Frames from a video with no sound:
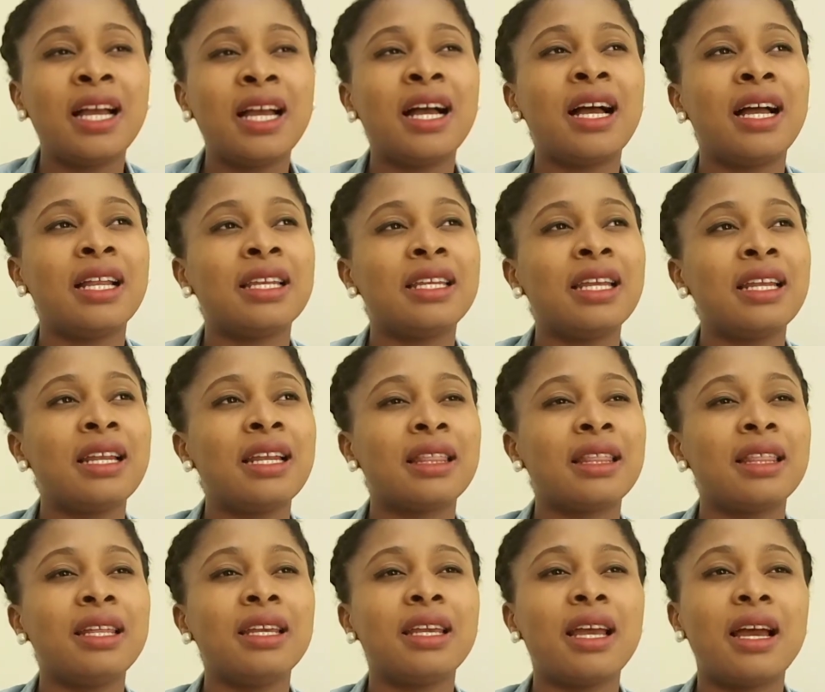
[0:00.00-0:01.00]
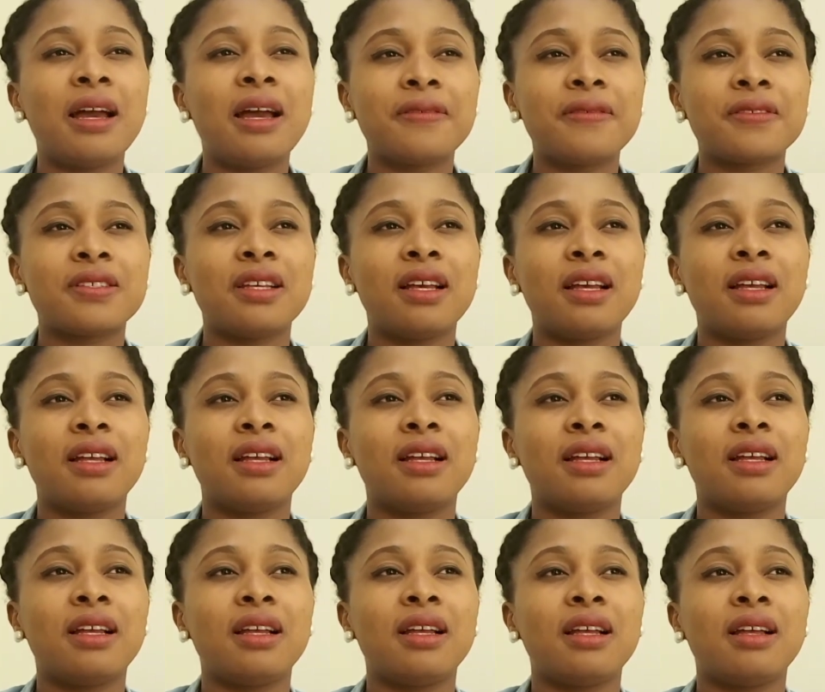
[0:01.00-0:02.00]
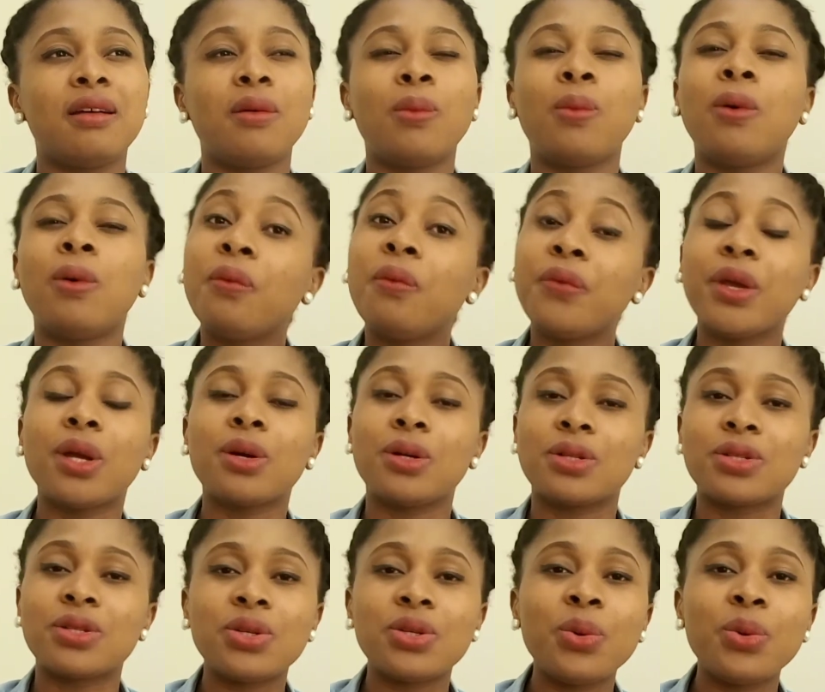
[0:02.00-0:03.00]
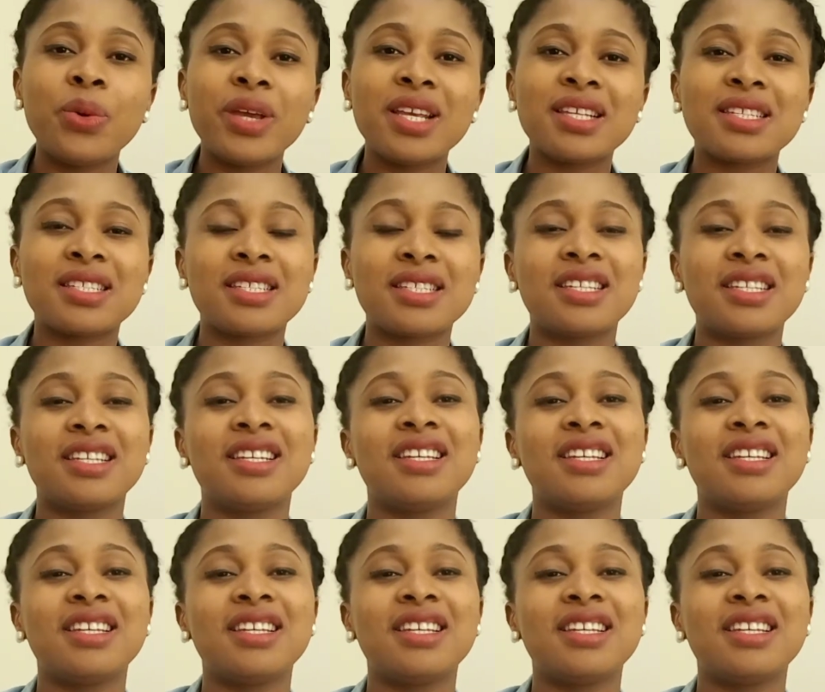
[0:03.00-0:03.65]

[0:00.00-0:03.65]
And then I think after 1 week or 2 weeks,